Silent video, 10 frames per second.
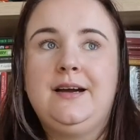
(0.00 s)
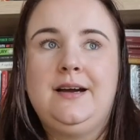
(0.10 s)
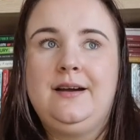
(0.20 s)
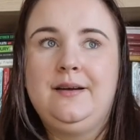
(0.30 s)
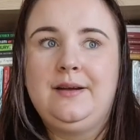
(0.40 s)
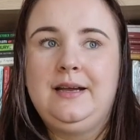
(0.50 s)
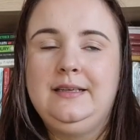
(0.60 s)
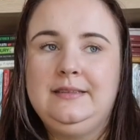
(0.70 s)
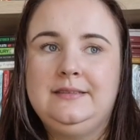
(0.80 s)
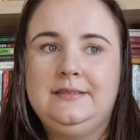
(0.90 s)

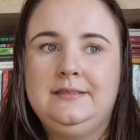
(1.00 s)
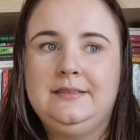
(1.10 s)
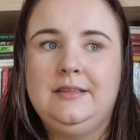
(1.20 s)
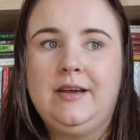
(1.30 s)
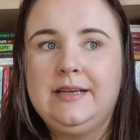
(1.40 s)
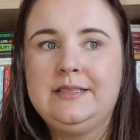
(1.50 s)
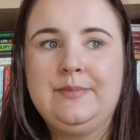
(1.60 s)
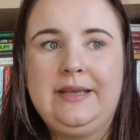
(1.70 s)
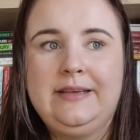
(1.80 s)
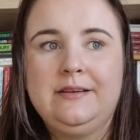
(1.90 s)
I like the
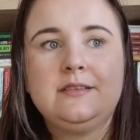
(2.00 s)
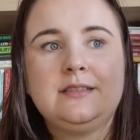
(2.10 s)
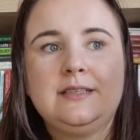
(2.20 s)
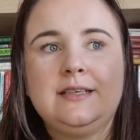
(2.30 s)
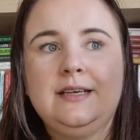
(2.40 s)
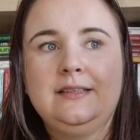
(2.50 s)
main character